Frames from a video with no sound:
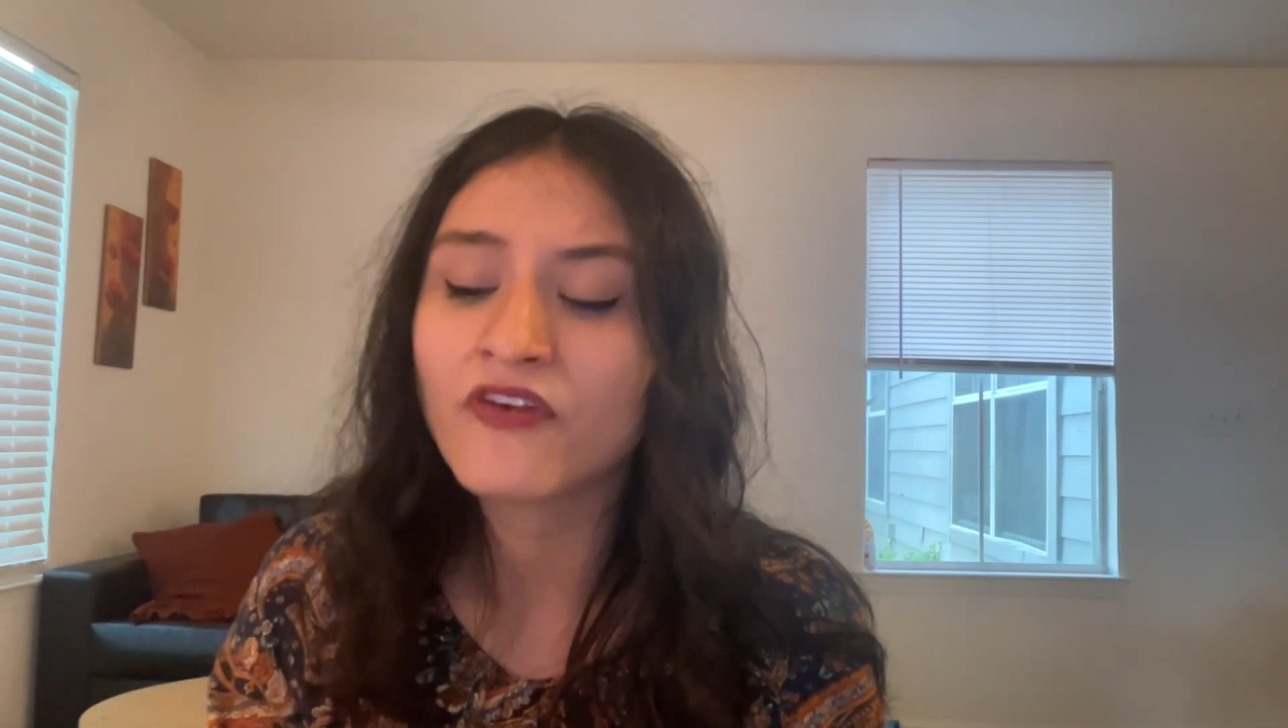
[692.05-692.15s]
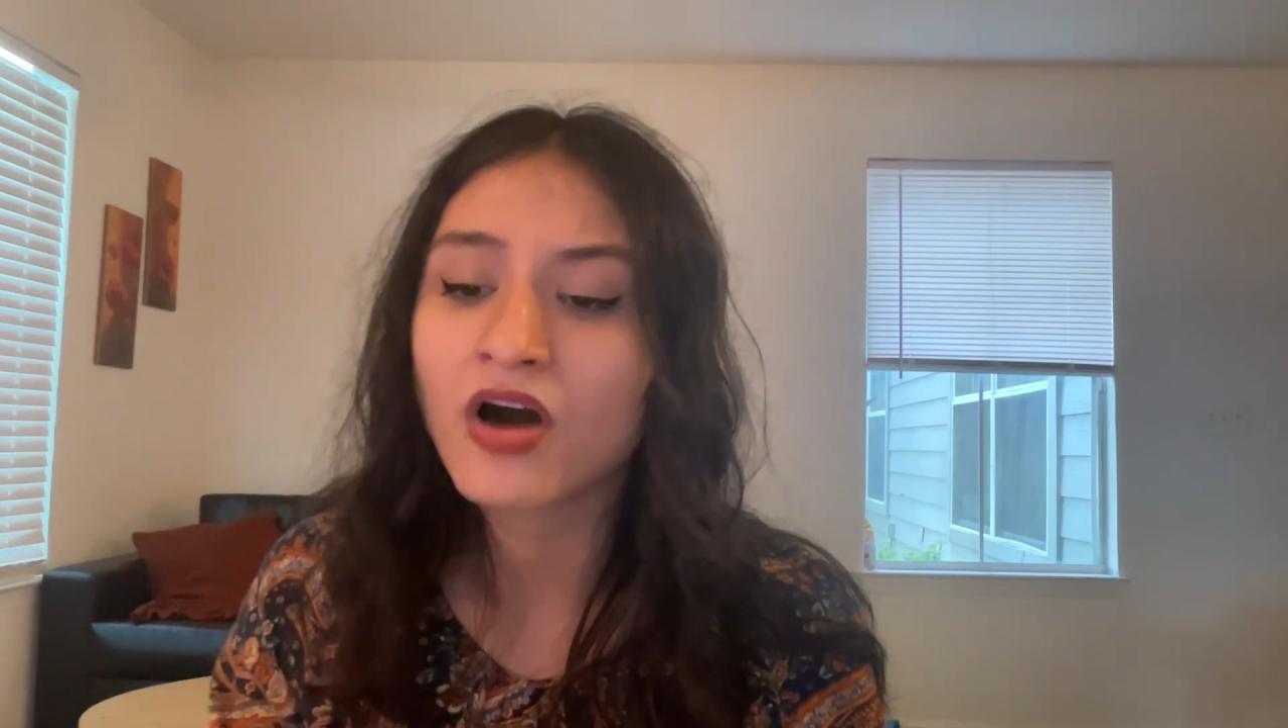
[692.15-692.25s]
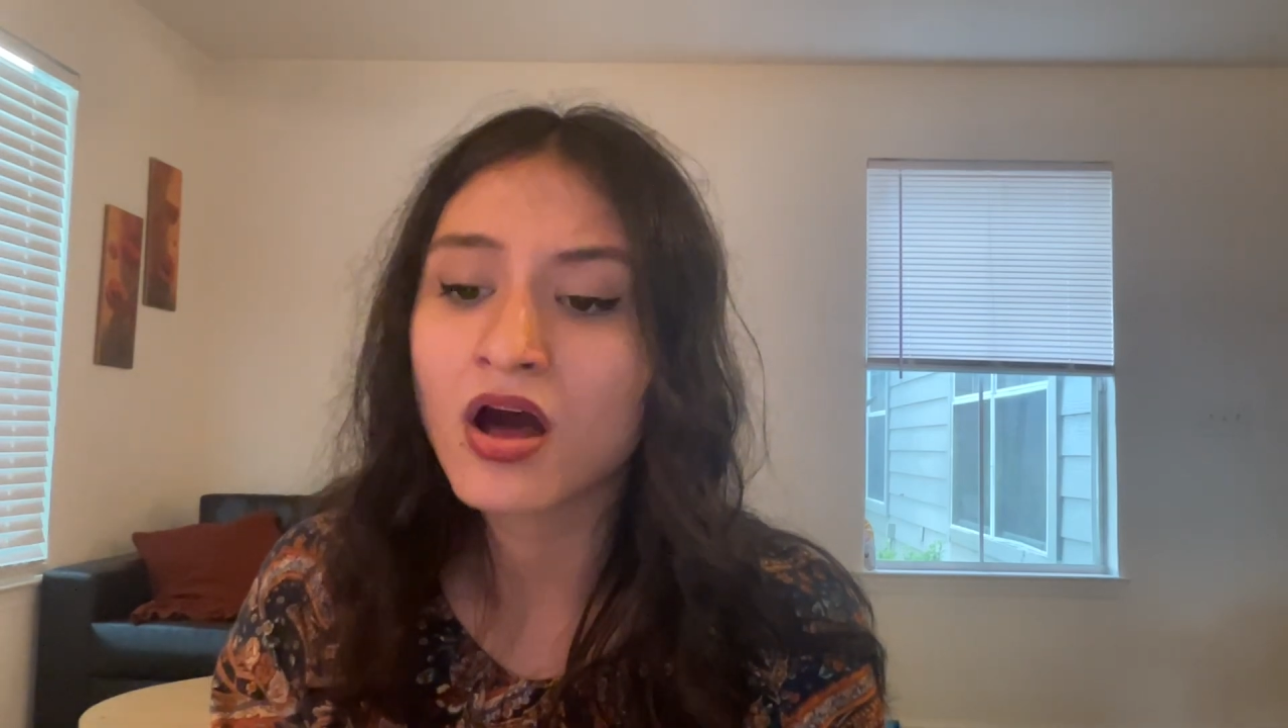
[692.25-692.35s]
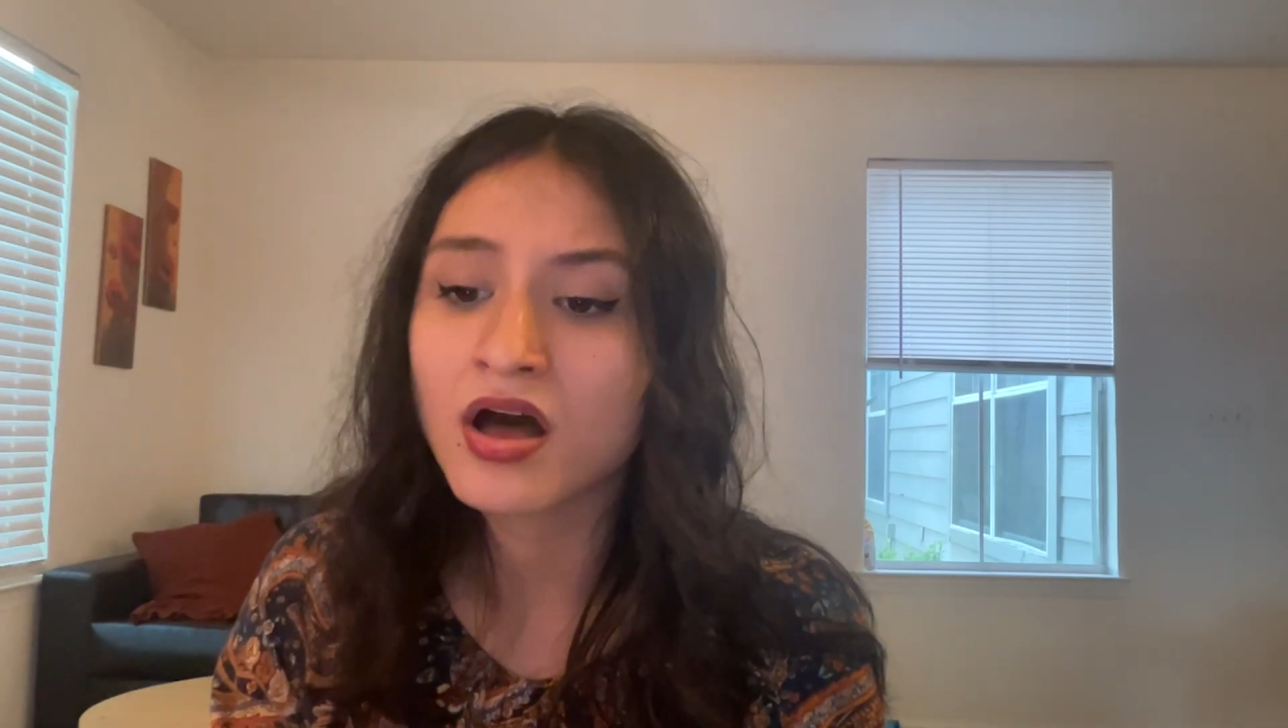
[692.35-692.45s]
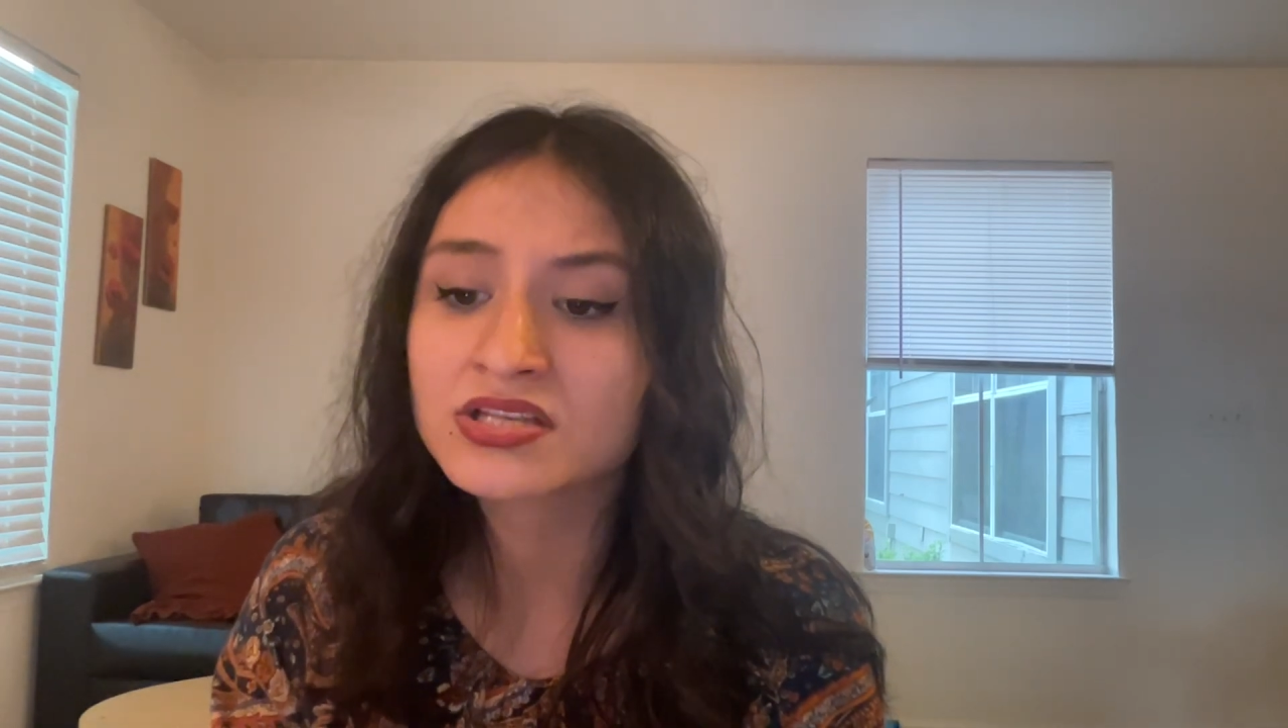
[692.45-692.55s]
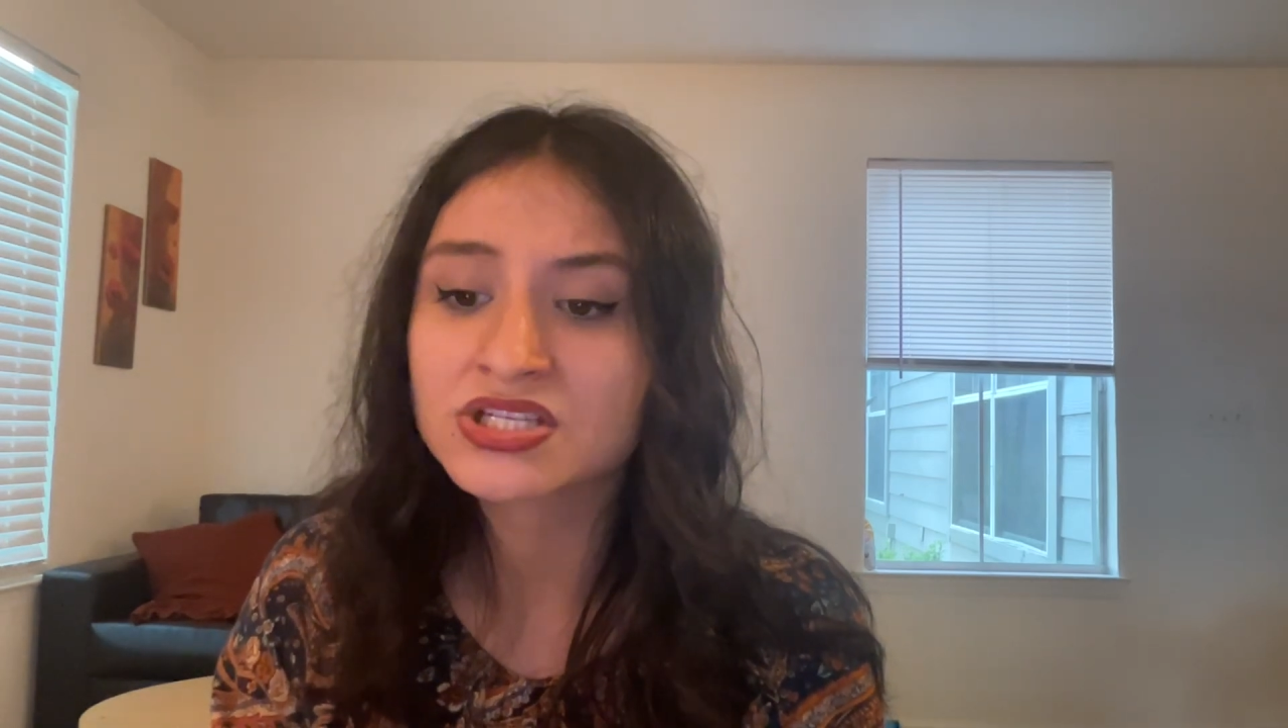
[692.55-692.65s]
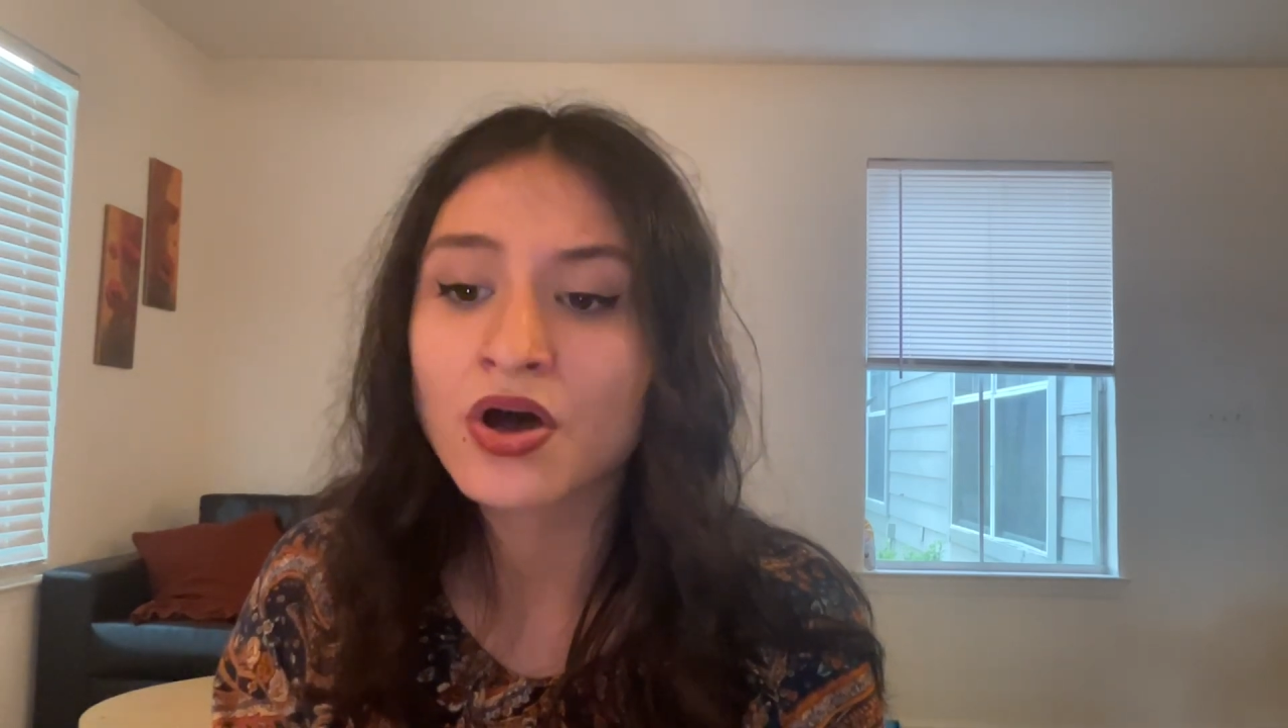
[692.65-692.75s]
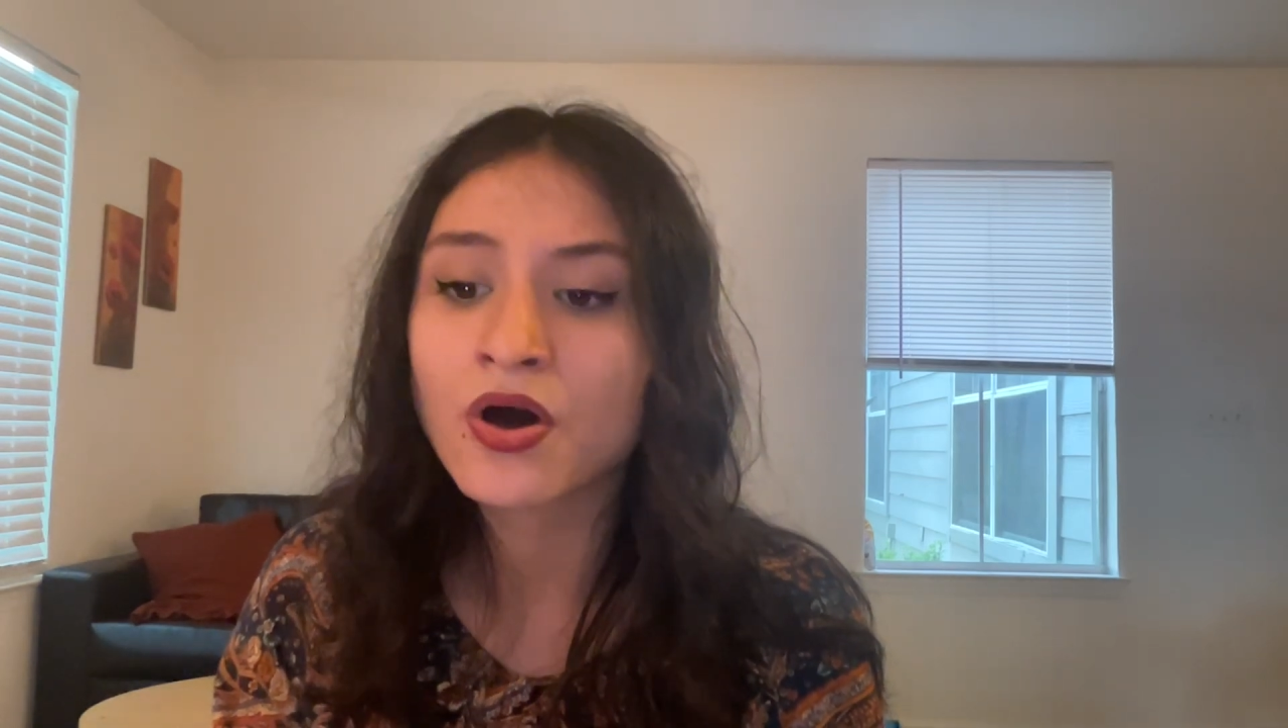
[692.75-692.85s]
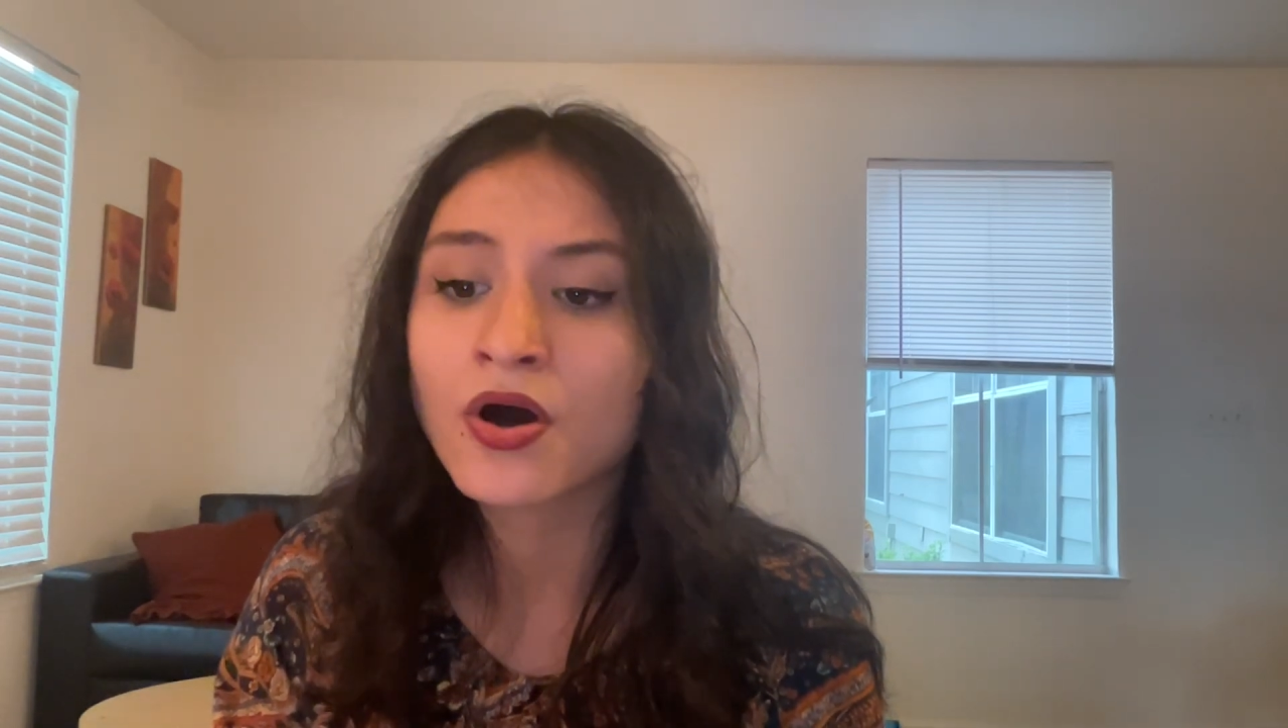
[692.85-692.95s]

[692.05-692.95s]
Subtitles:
fa, so,